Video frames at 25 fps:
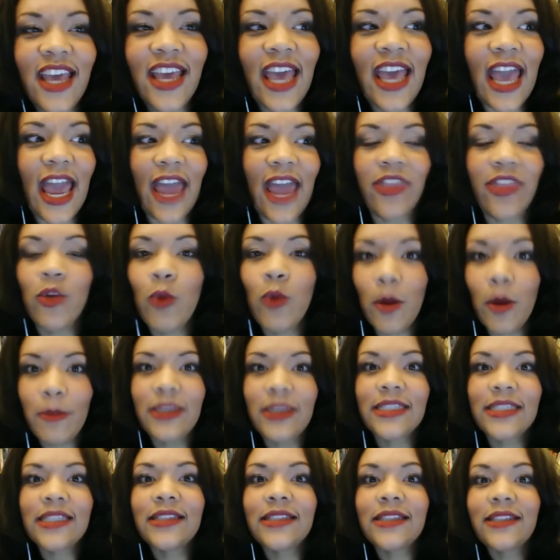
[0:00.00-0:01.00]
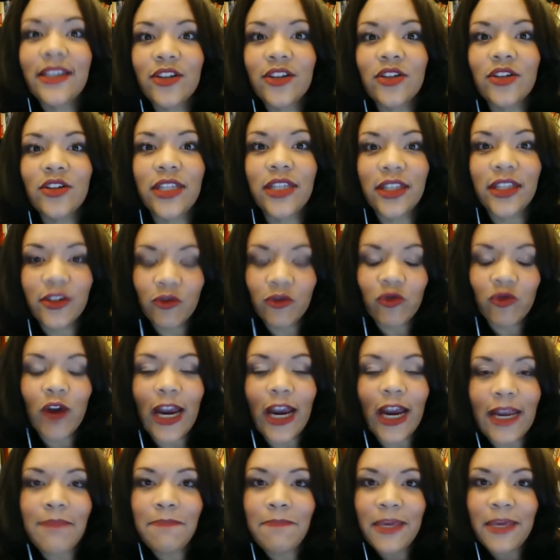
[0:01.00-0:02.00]
And the woman's literally, they're
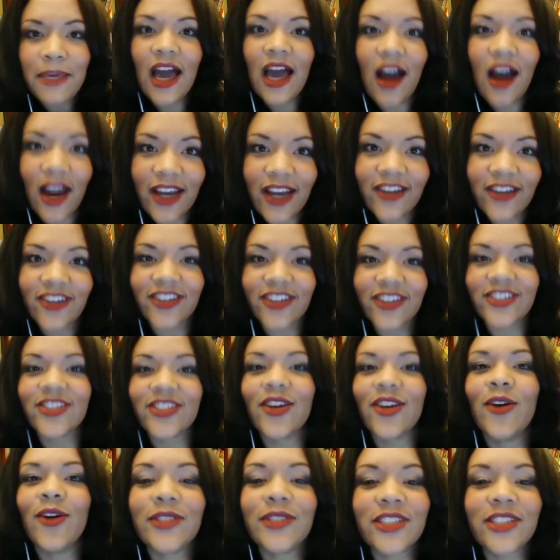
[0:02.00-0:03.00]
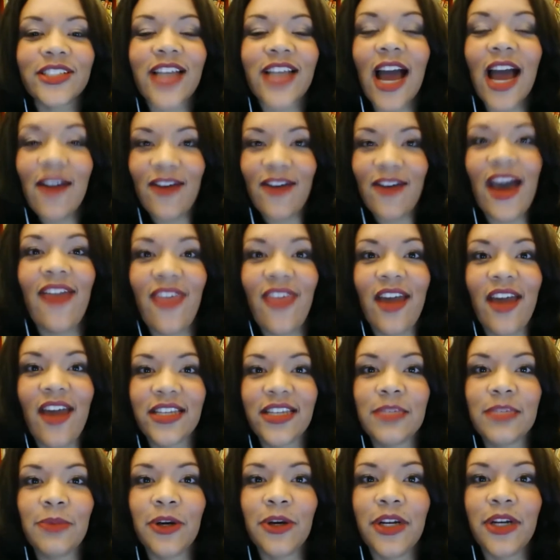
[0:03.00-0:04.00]
right behind her. So it was just, I've had that
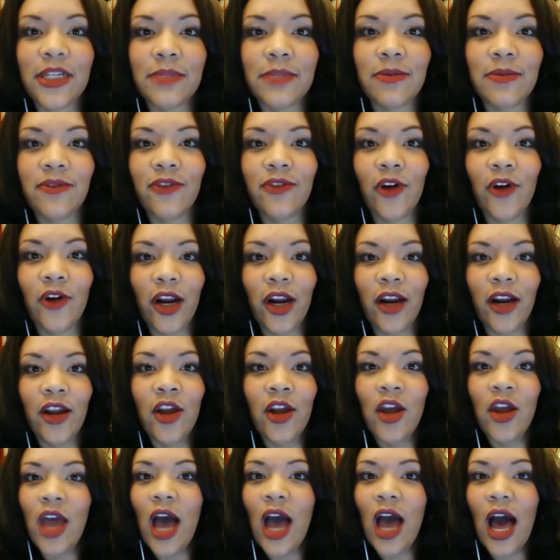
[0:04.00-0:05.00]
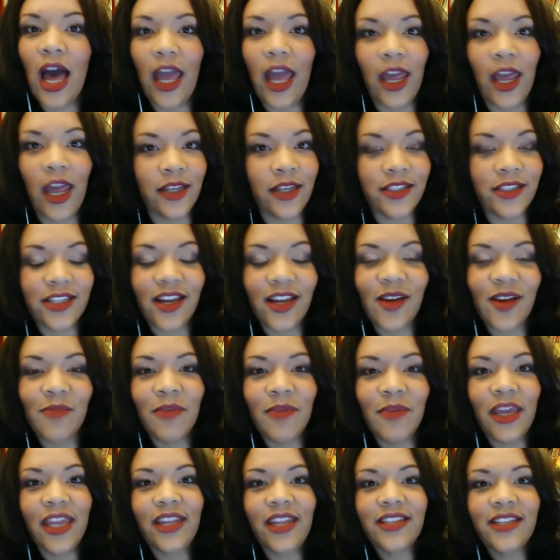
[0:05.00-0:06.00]
experience before. And
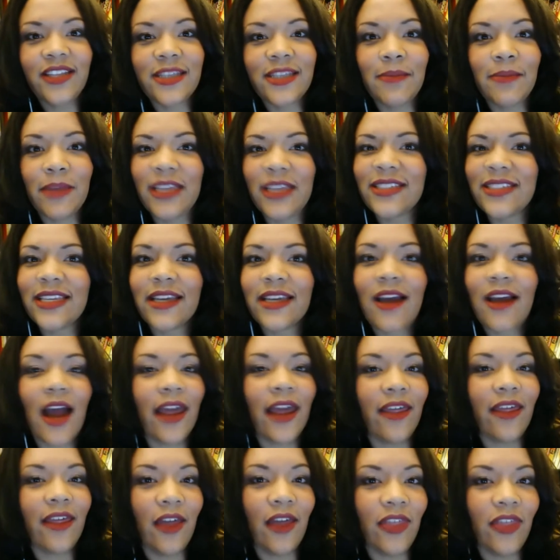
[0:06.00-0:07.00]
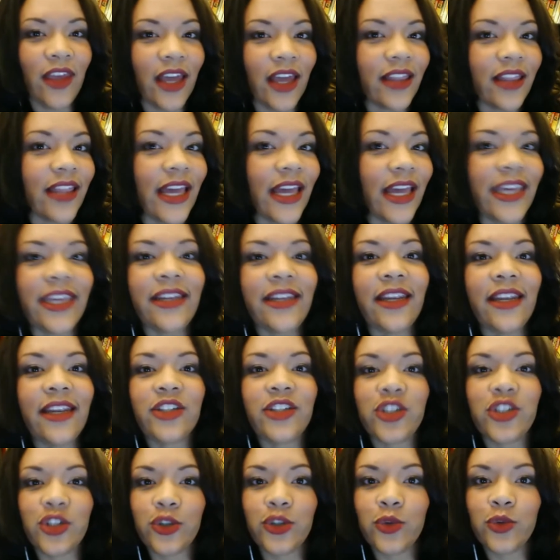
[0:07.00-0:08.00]
it is something, it's like, I think I liken it
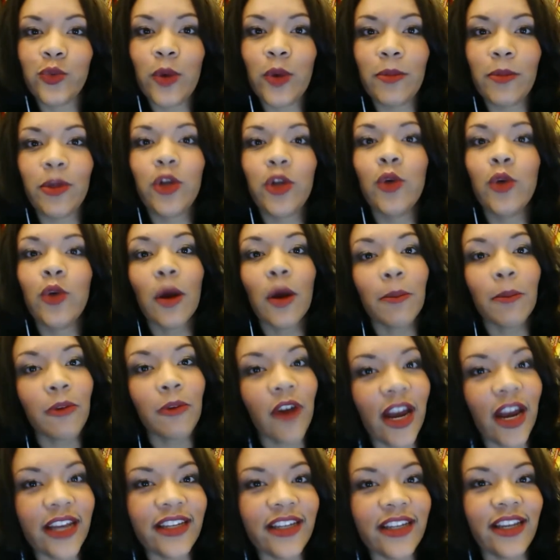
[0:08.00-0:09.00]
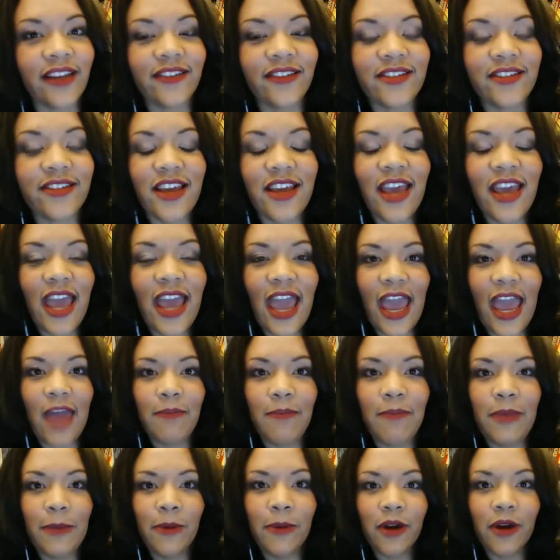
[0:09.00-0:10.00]
to women who are pregnant,
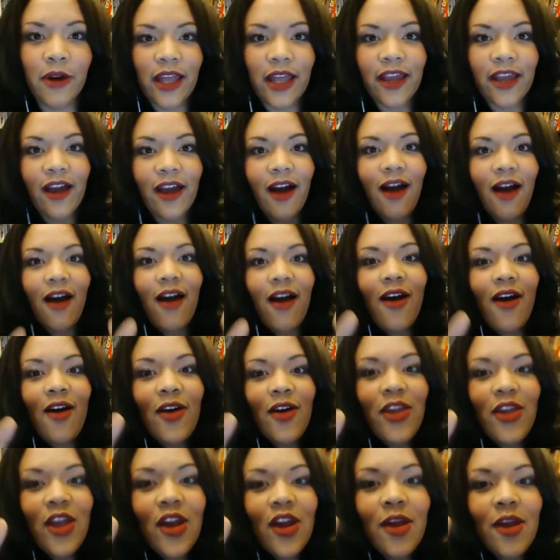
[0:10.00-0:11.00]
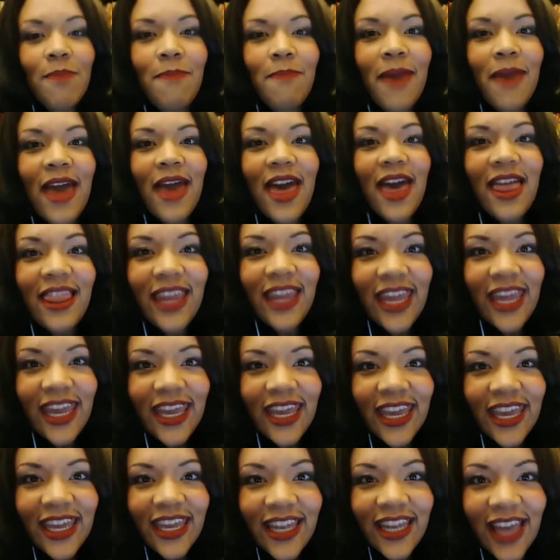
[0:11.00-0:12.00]
and people are like, oh, your belly,
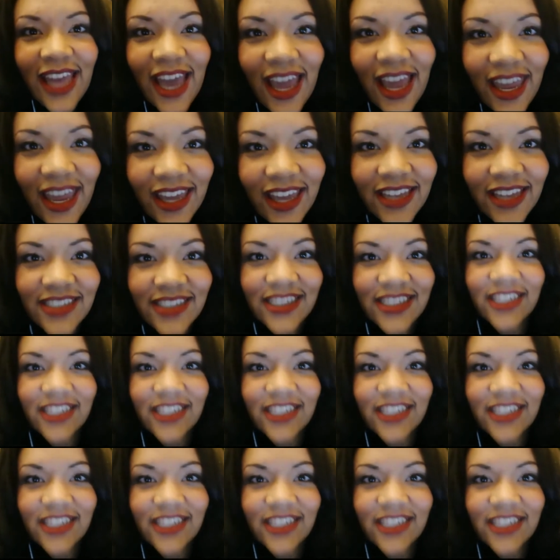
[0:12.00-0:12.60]
can I? And it's like,